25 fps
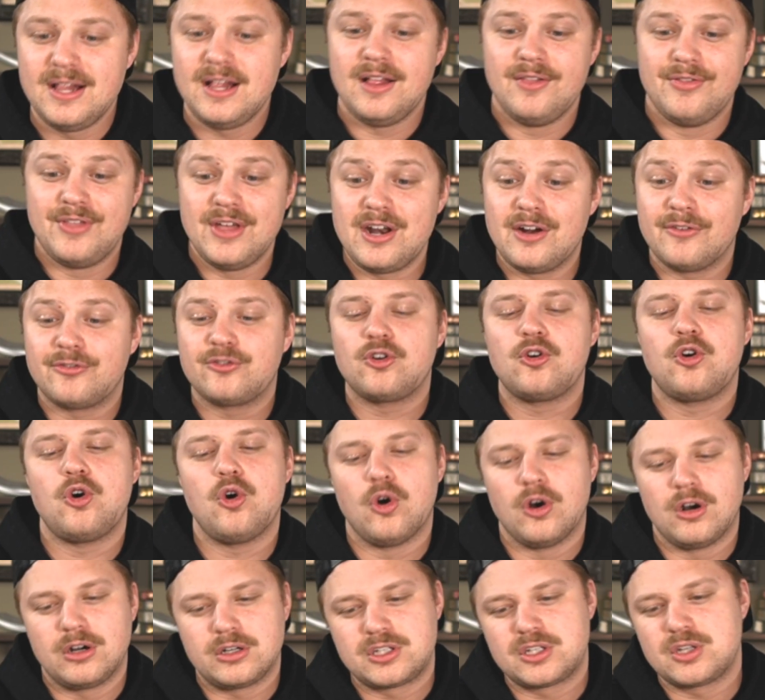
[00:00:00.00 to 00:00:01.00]
Then, of
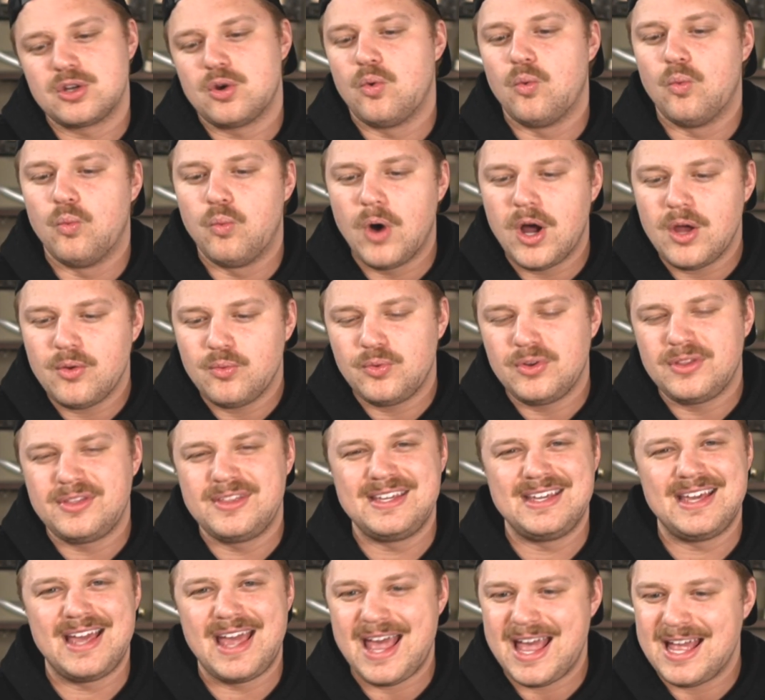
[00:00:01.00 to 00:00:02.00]
course, what would
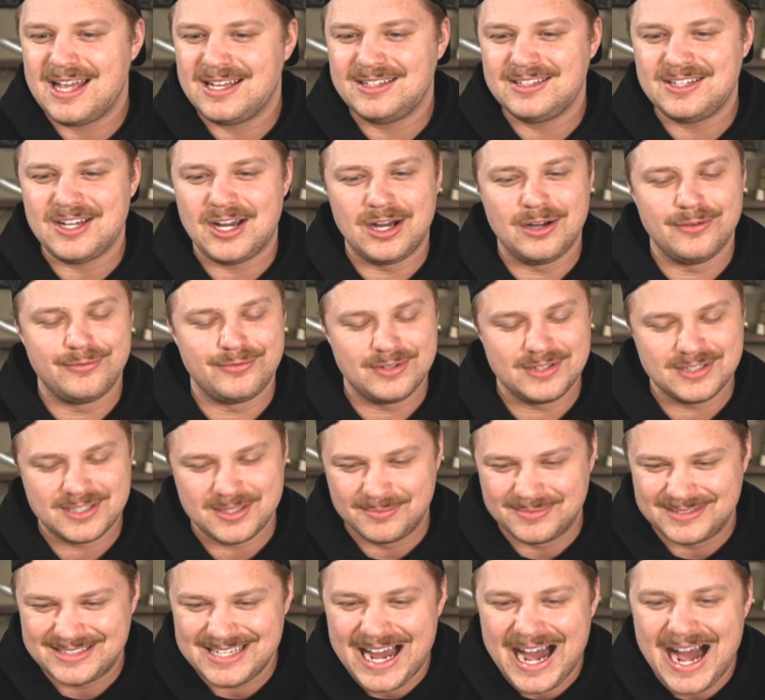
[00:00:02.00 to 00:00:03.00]
the end of
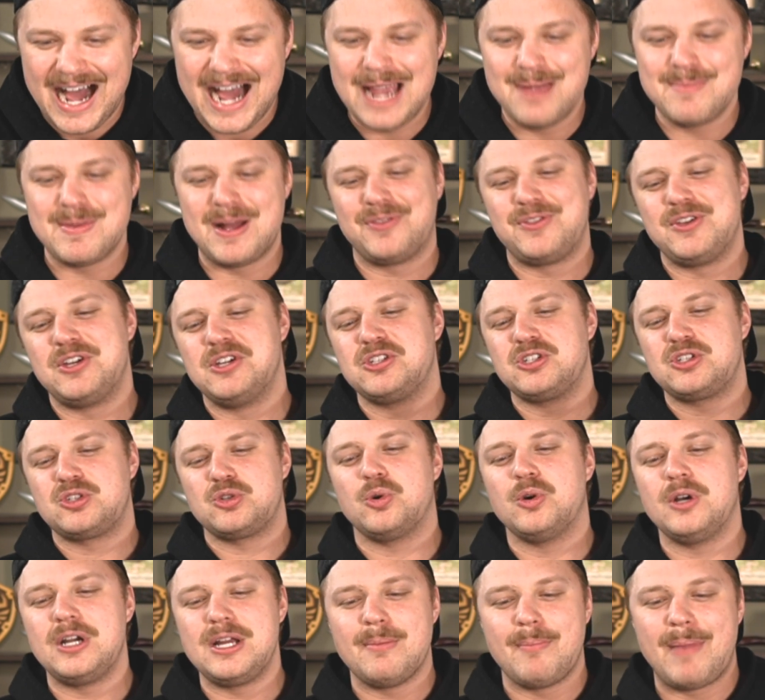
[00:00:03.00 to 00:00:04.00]
some time at the
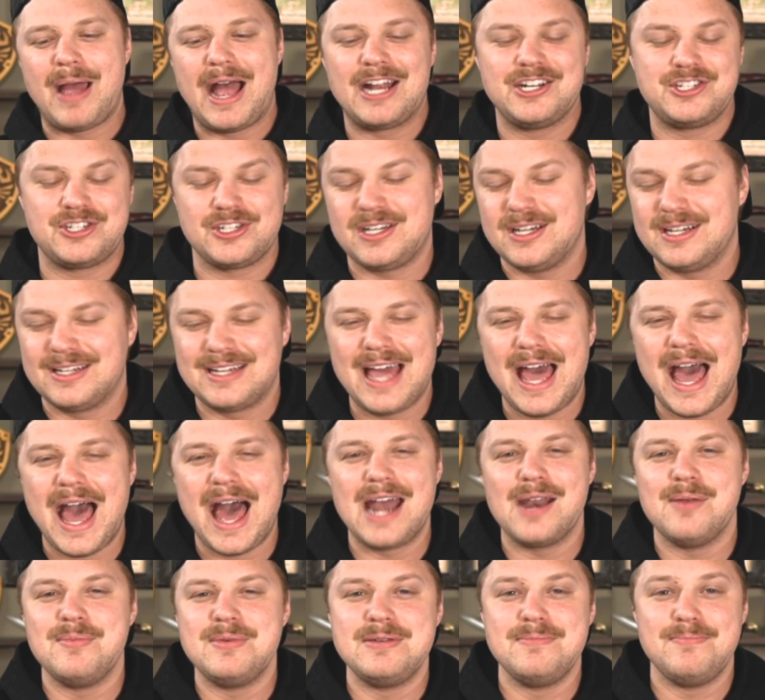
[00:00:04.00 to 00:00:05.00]
Istoria Magic
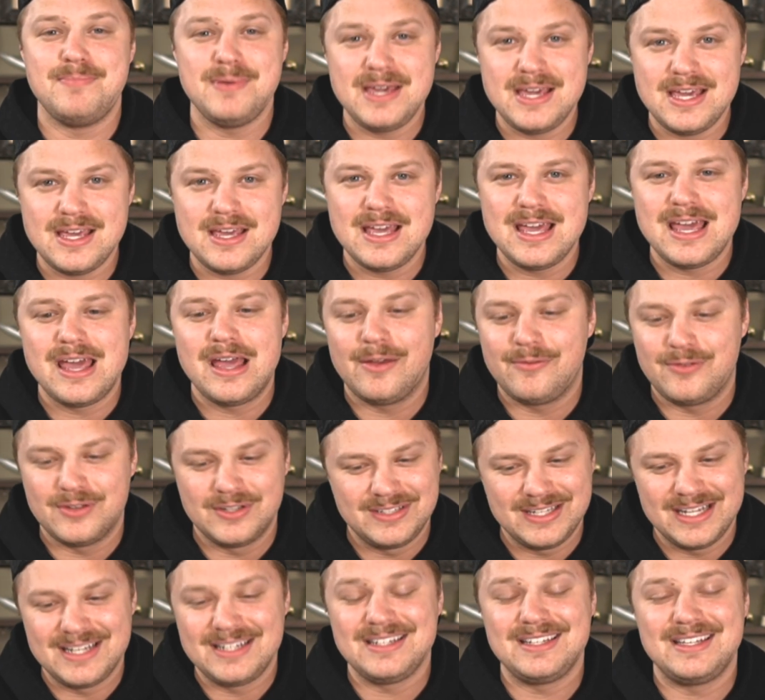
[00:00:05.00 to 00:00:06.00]
Academy be if you
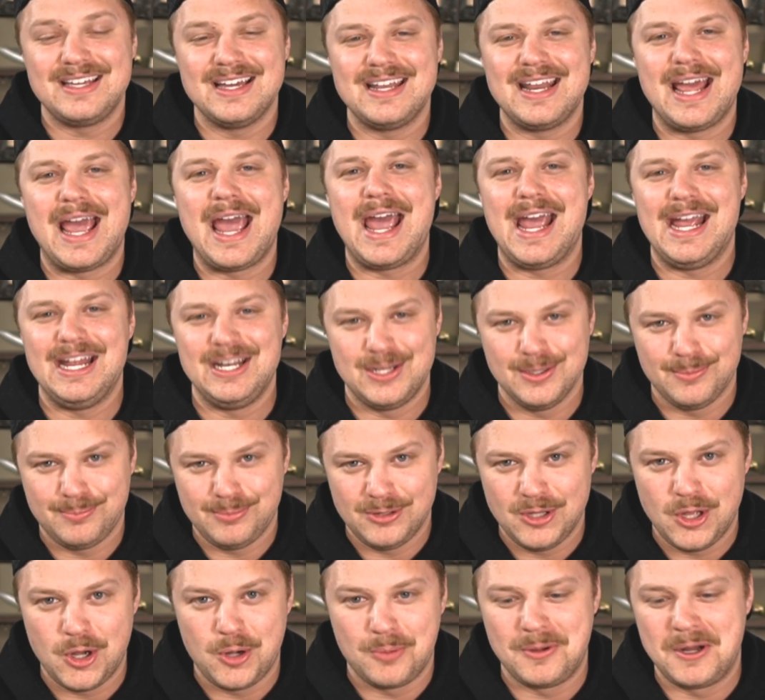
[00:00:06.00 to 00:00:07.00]
didn't get a
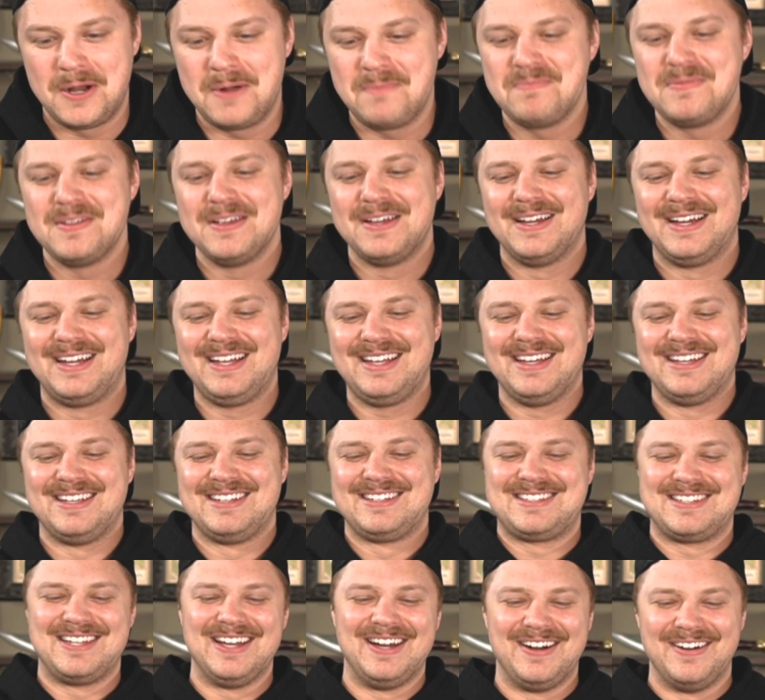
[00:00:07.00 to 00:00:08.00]
diploma?
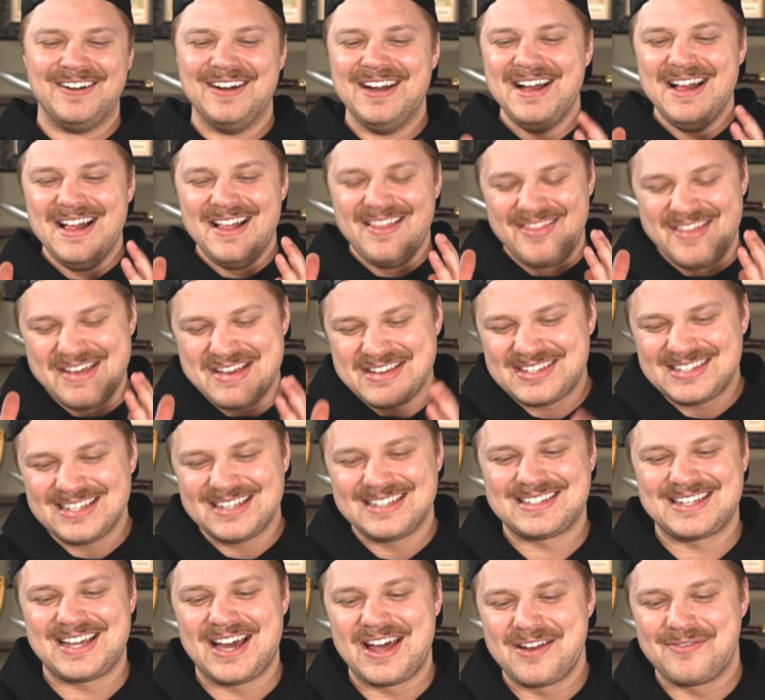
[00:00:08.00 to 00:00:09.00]
So this
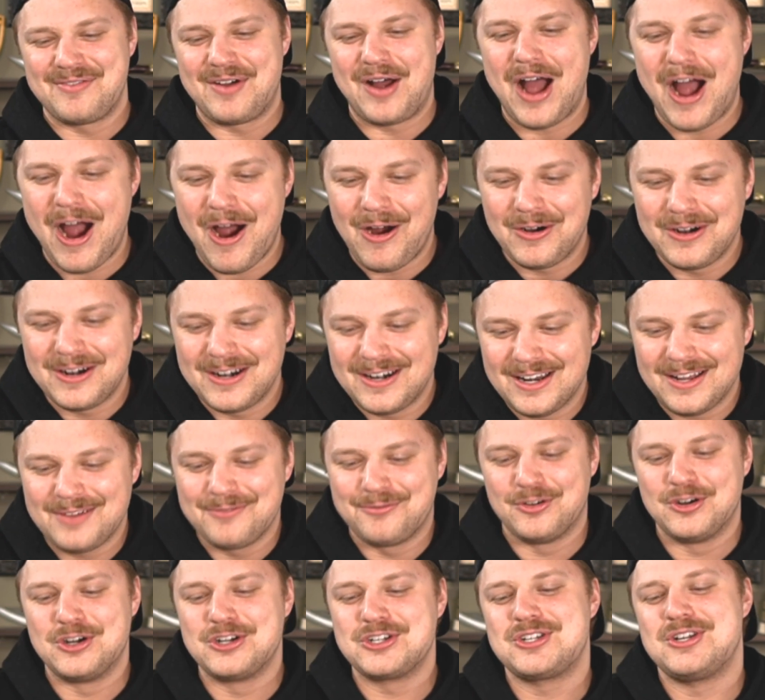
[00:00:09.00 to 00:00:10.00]
is kind of our
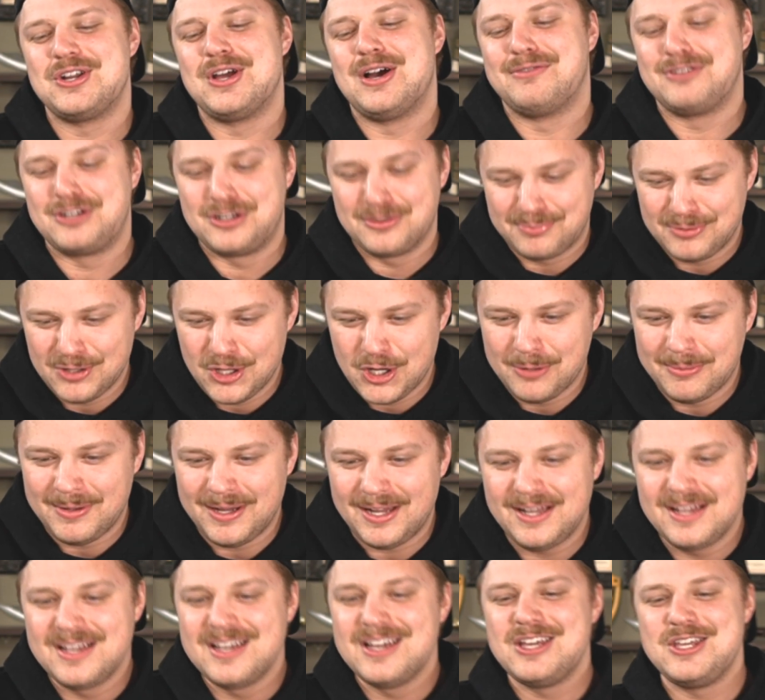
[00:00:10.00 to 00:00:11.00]
version of a
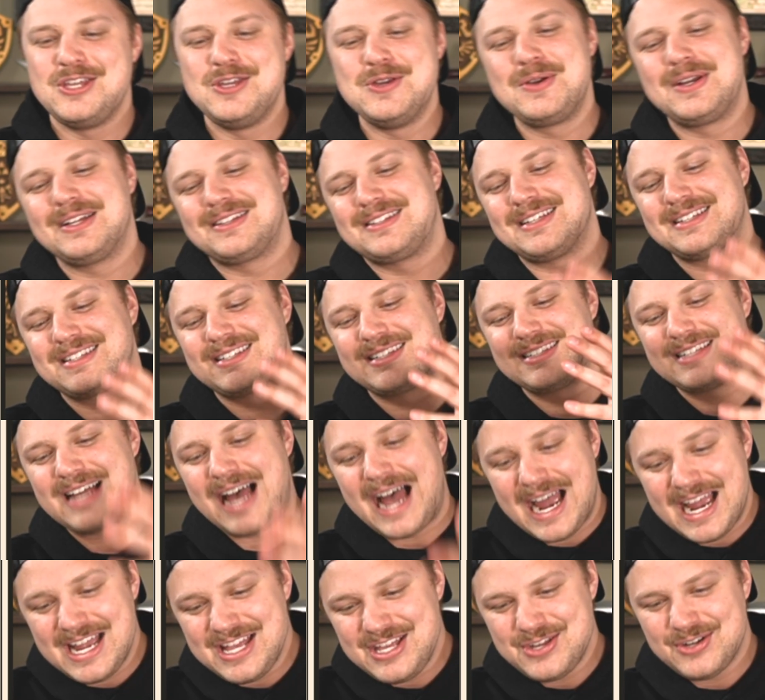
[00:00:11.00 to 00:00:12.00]
diploma. You get to
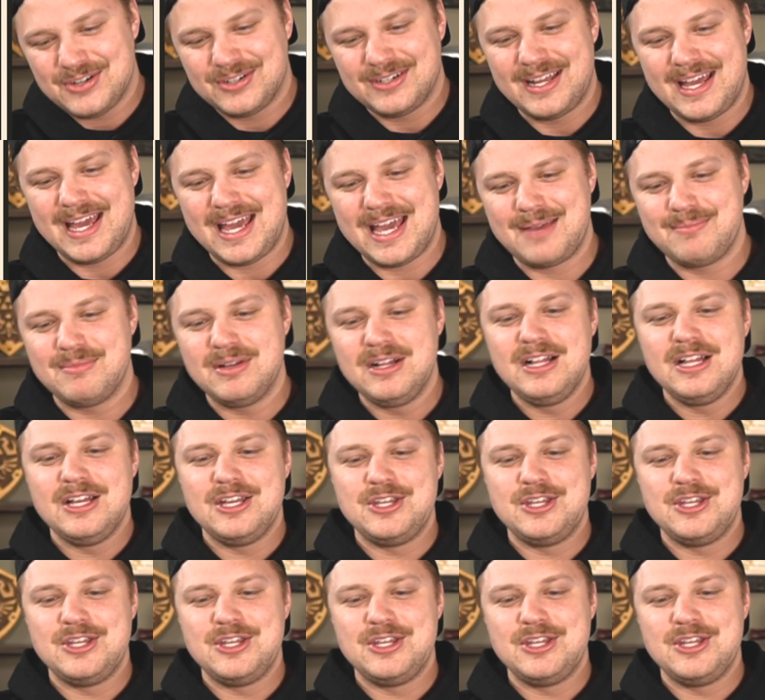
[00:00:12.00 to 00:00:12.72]
sign your name.